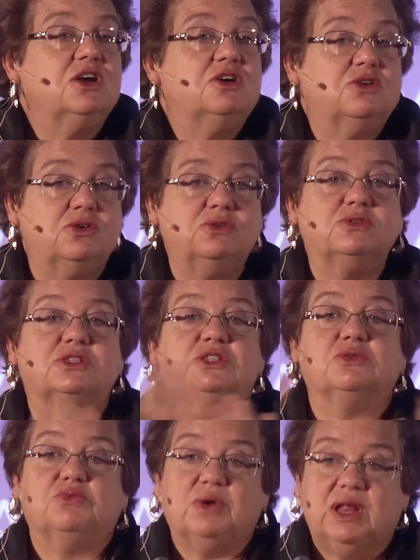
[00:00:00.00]
who's
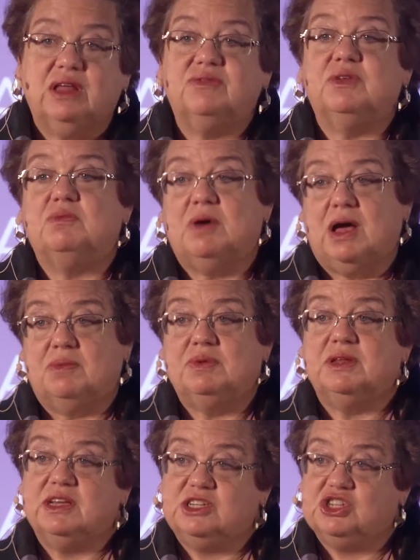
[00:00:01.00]
the relevant
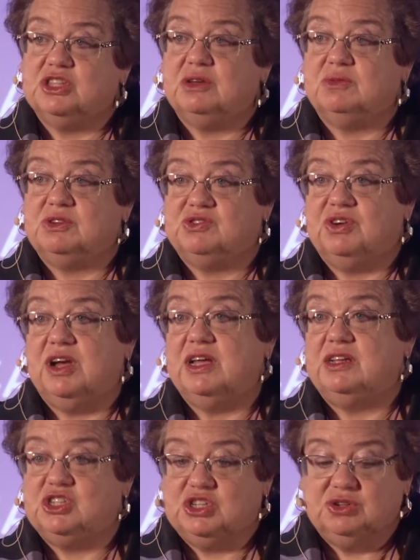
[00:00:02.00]
population that we're
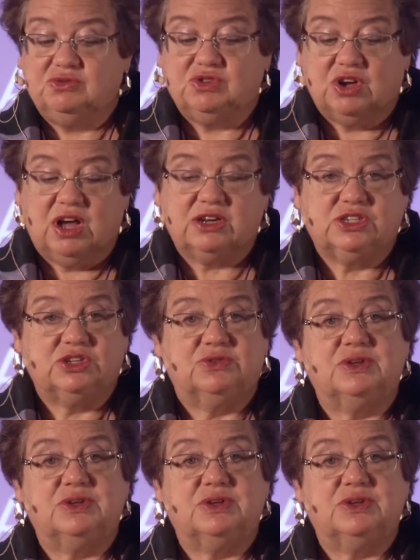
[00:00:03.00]
trying to talk to?